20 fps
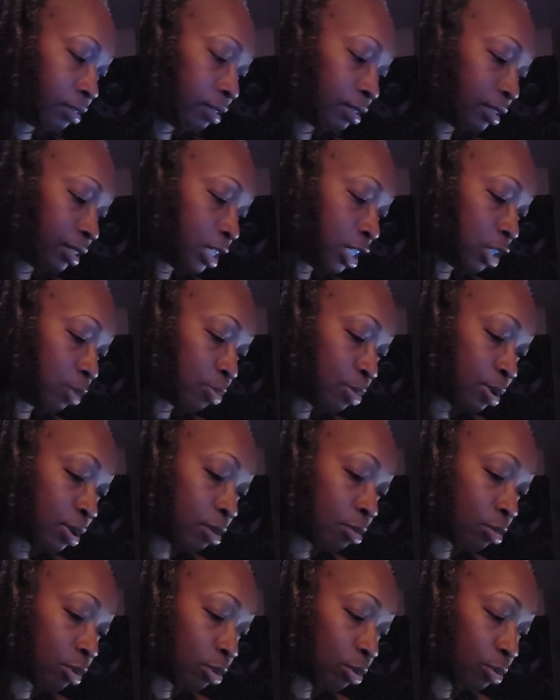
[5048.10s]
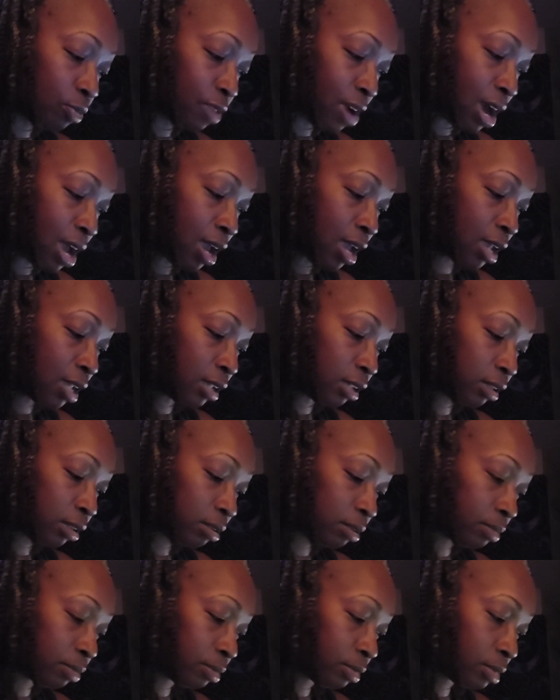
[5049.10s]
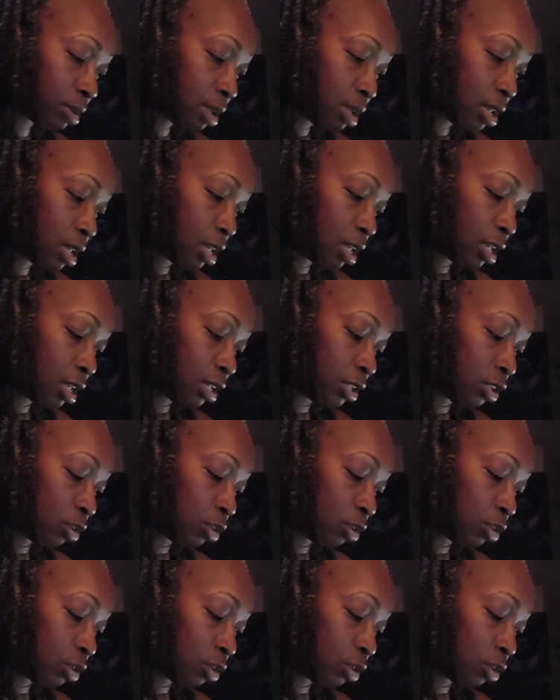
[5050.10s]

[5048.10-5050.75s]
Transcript: And this book was revised in